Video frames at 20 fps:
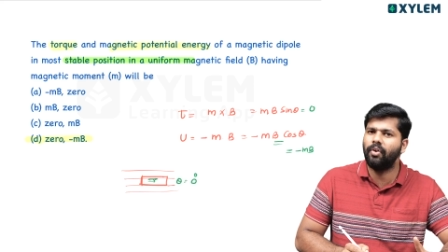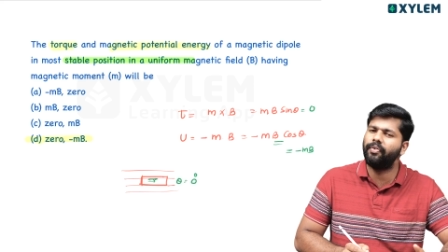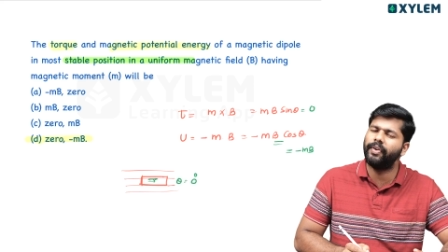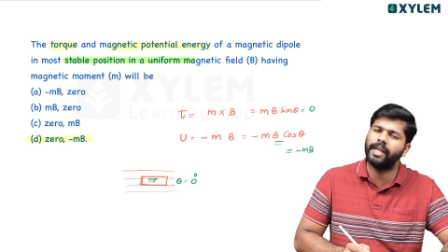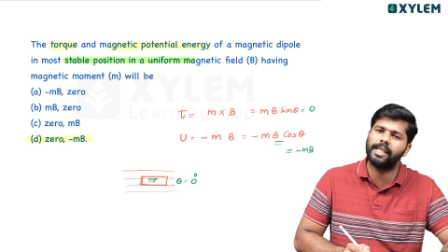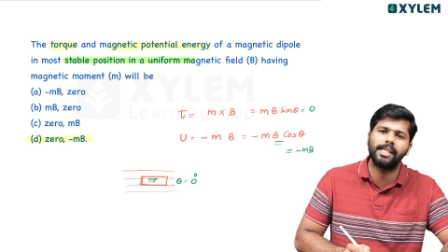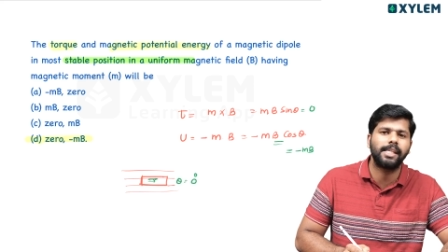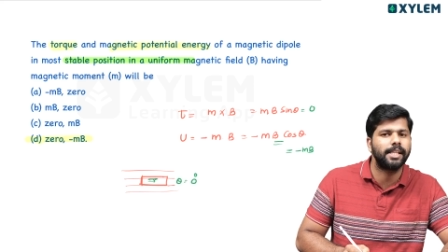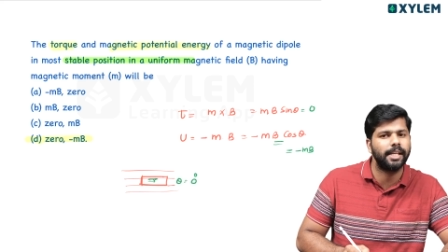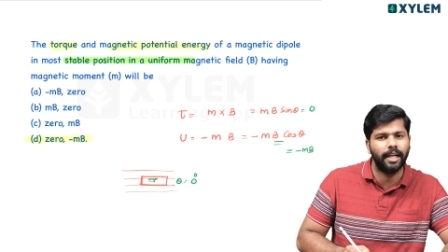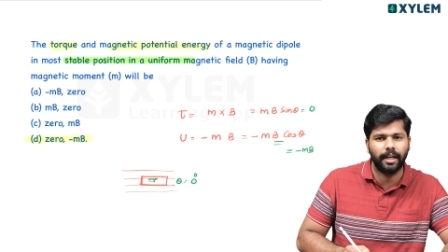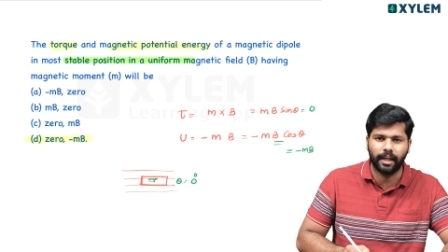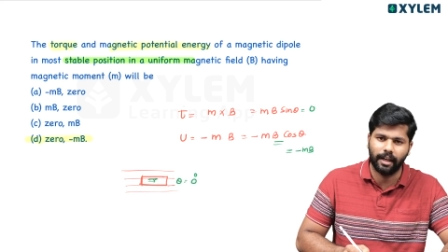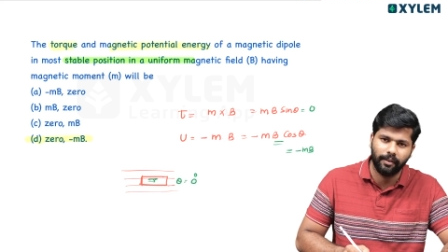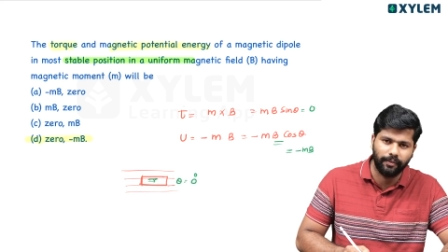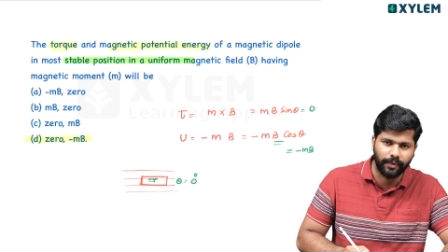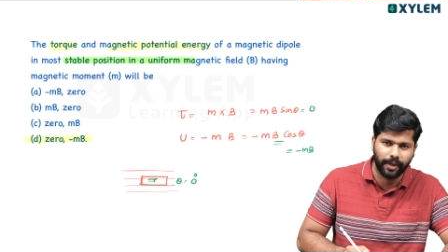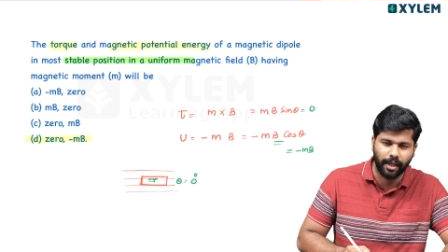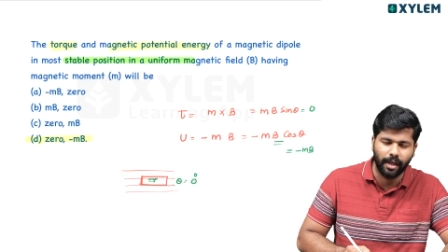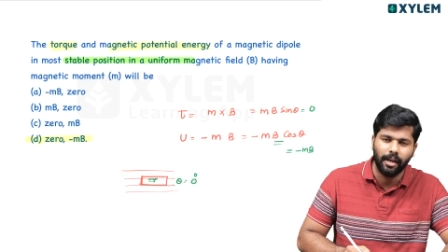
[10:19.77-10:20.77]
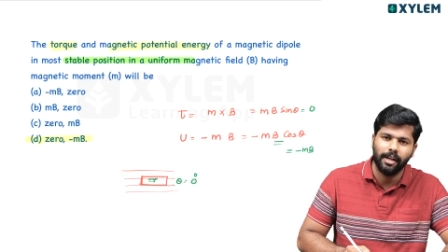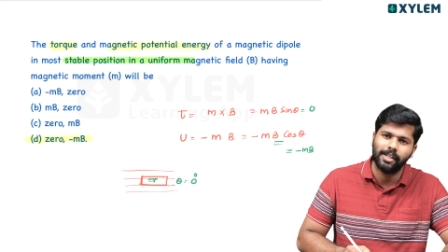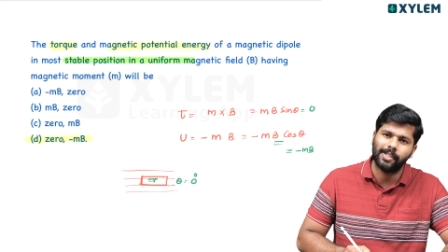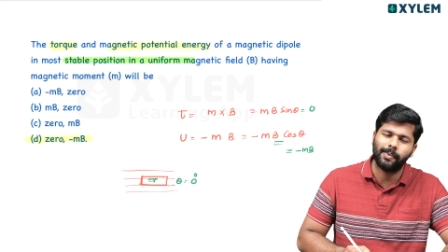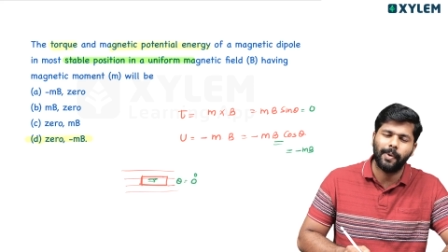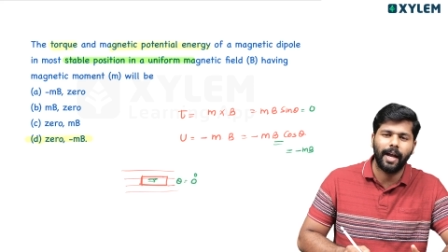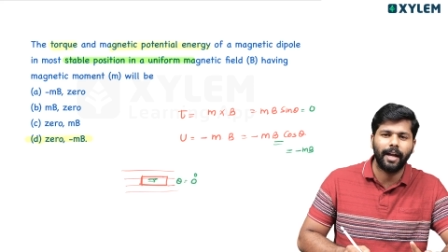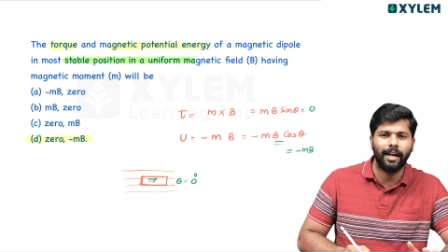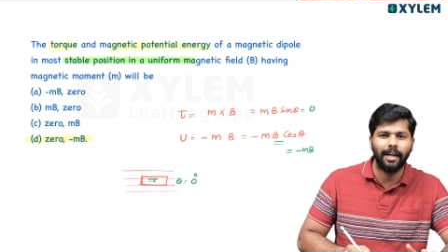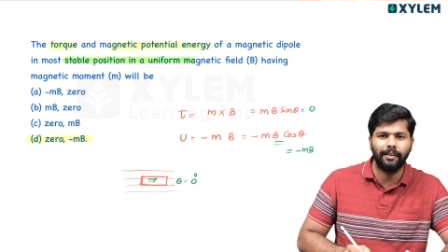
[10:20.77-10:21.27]
of external field.
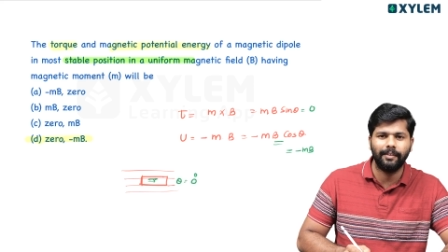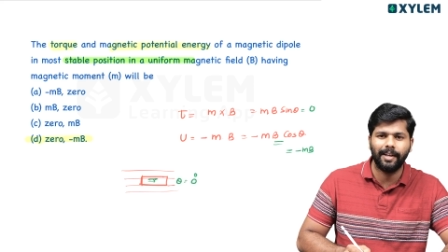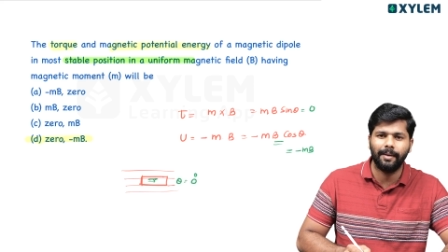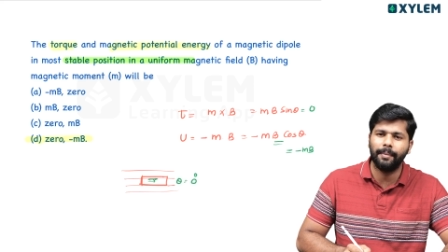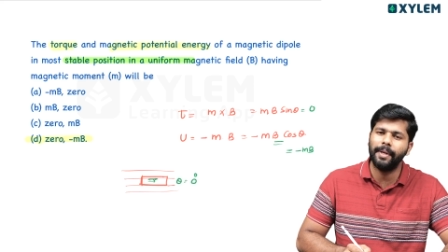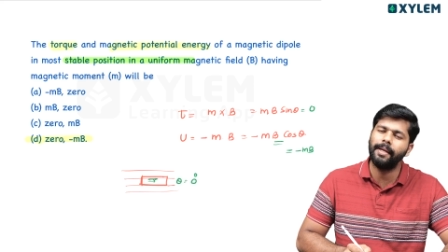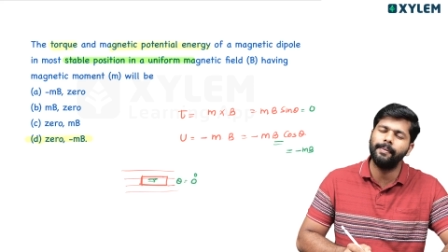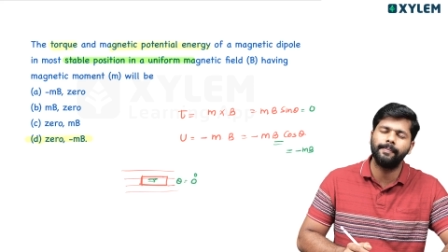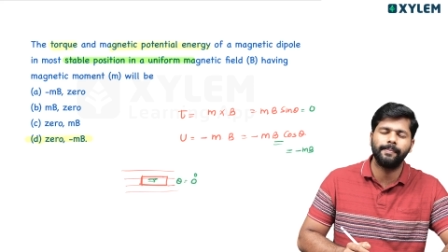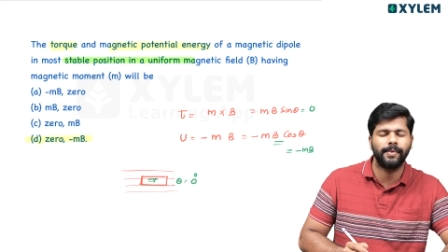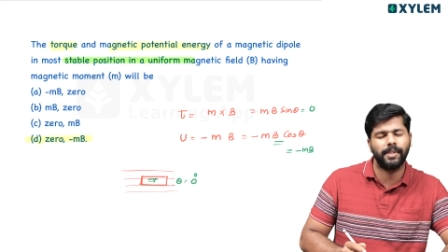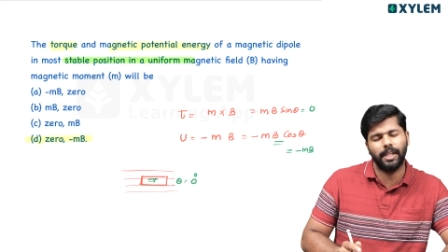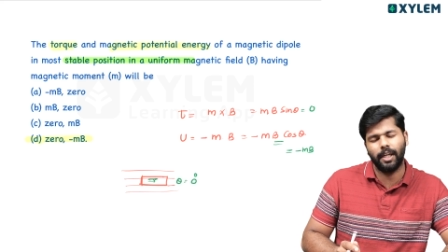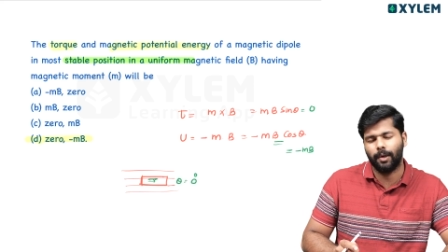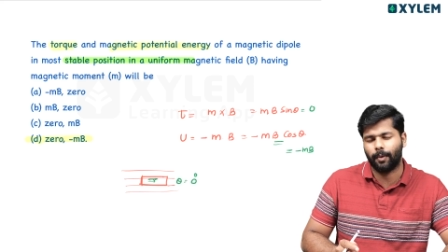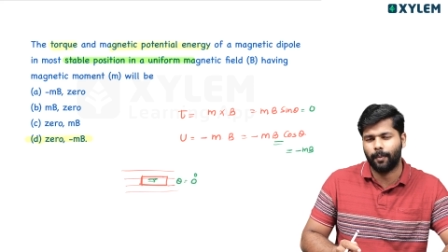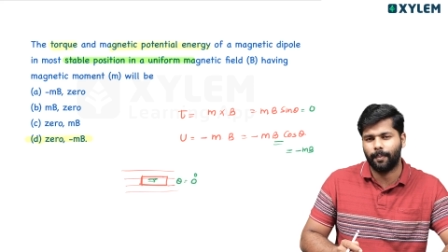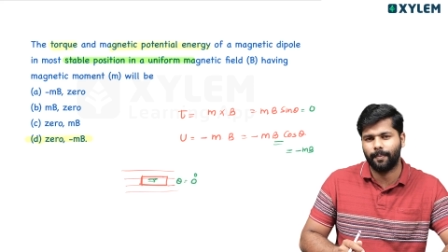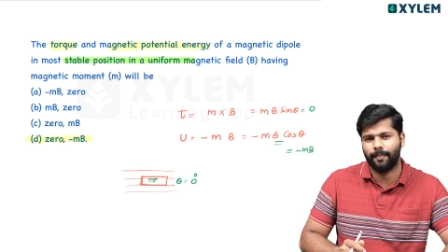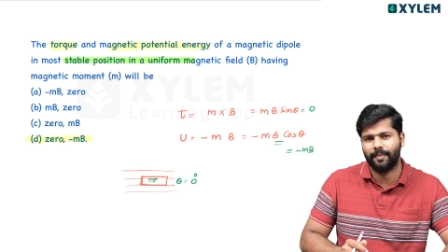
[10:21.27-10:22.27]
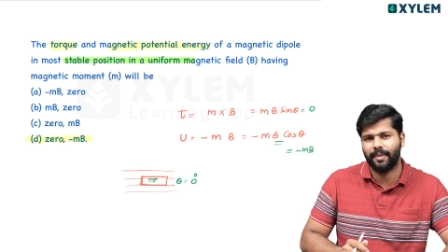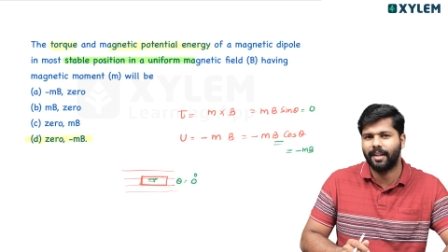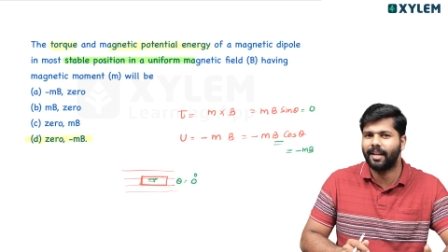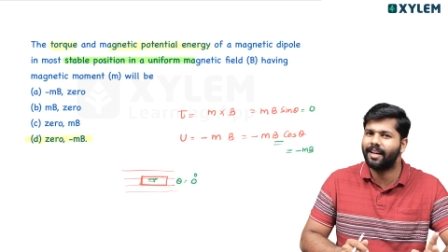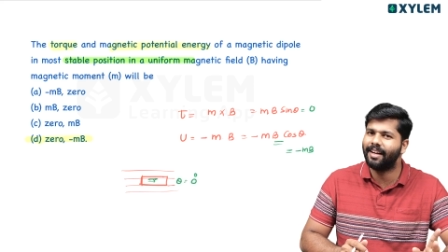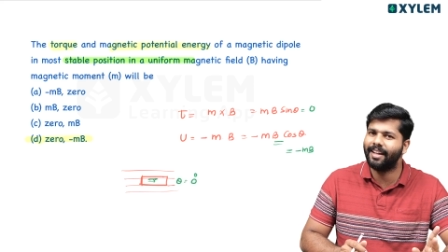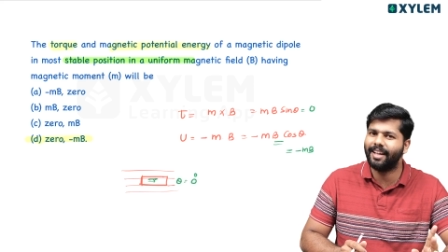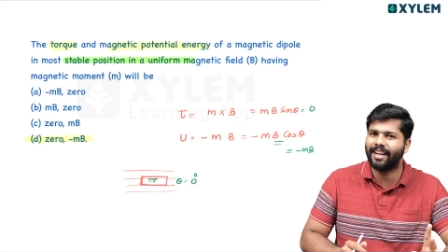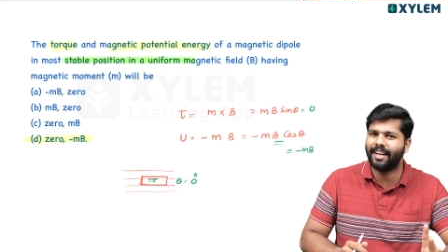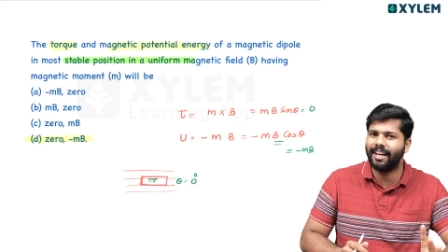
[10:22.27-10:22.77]
So angle will be zero.
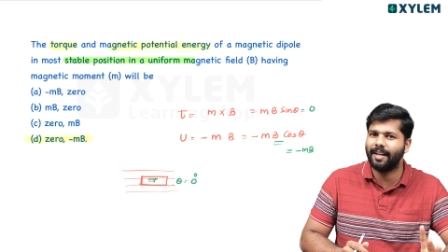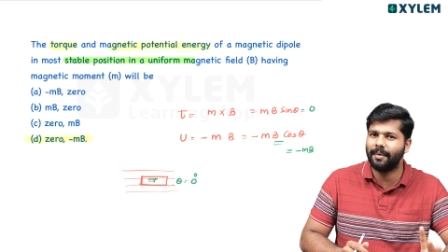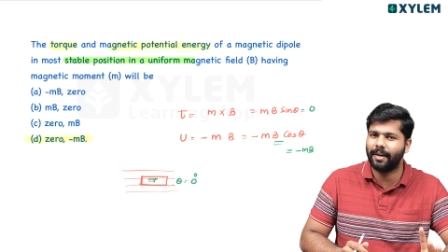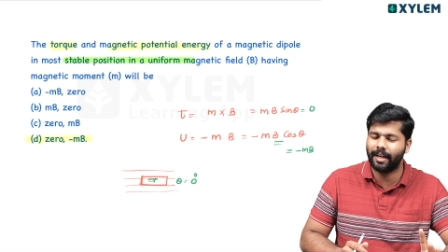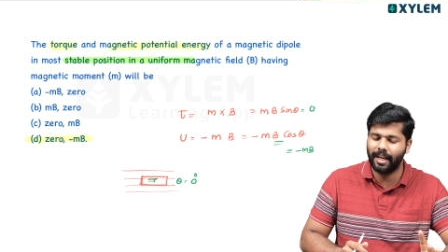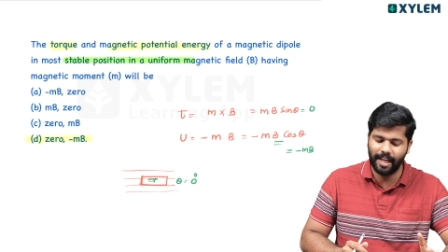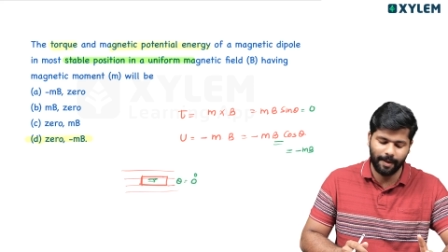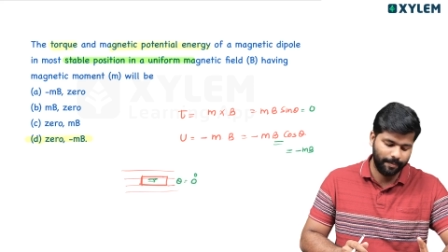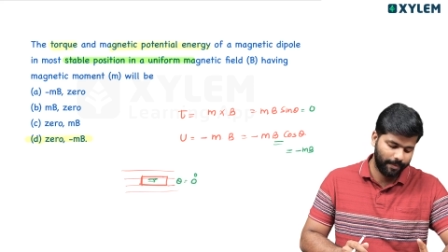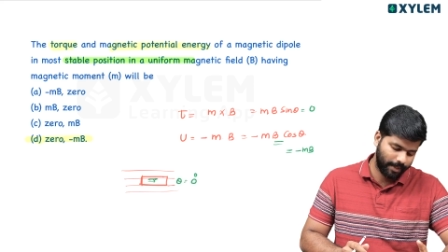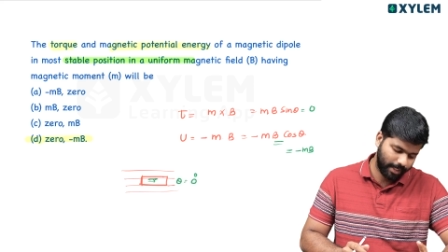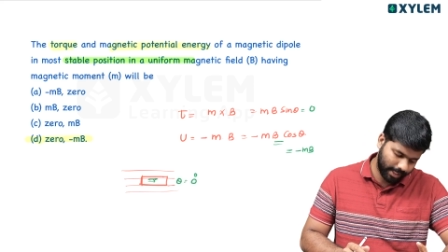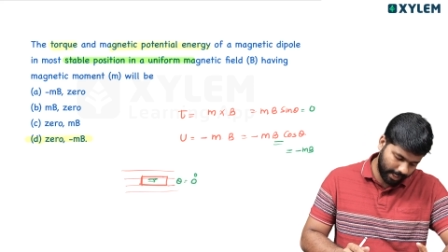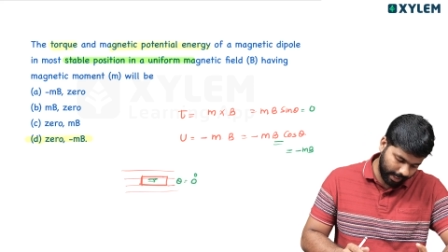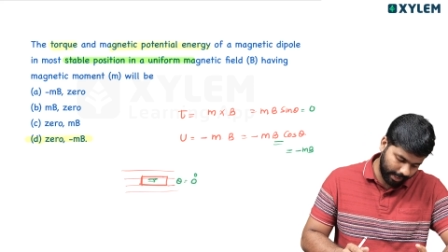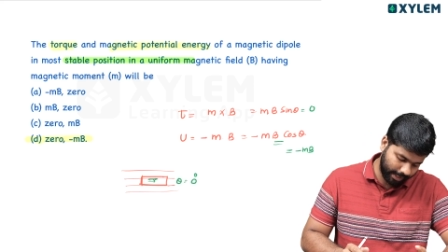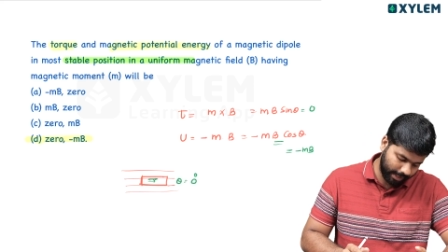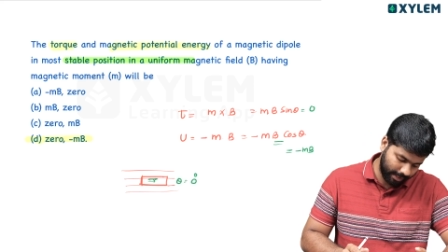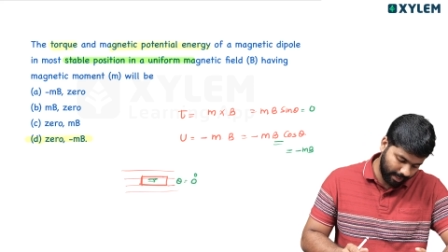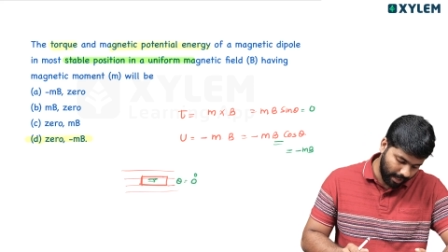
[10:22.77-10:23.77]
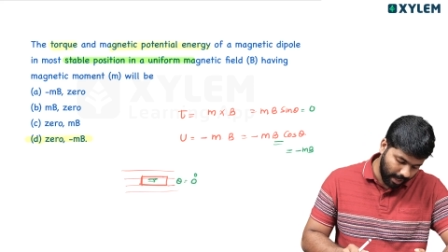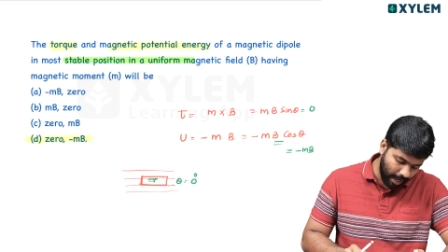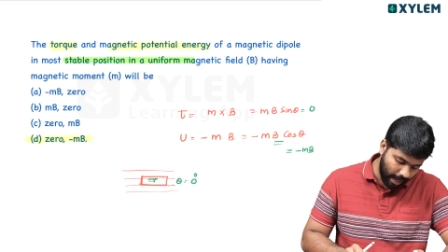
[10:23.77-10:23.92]
Clear? Yes.